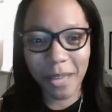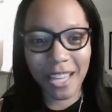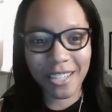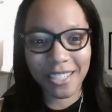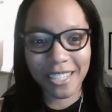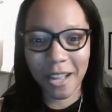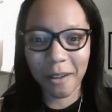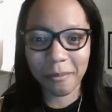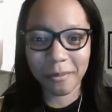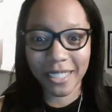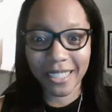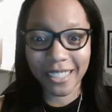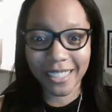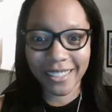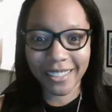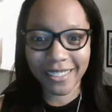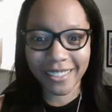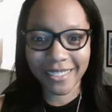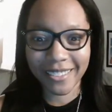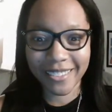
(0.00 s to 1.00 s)
imagine how
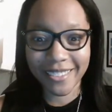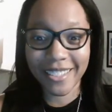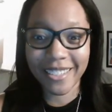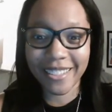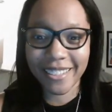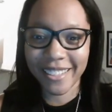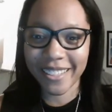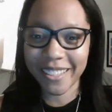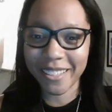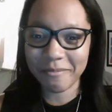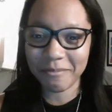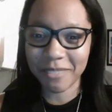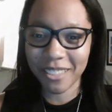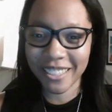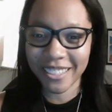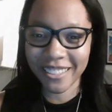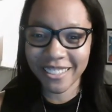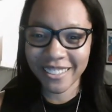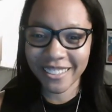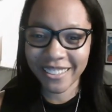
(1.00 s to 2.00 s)
many didn't get
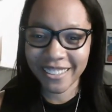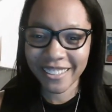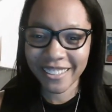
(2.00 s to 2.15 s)
completed.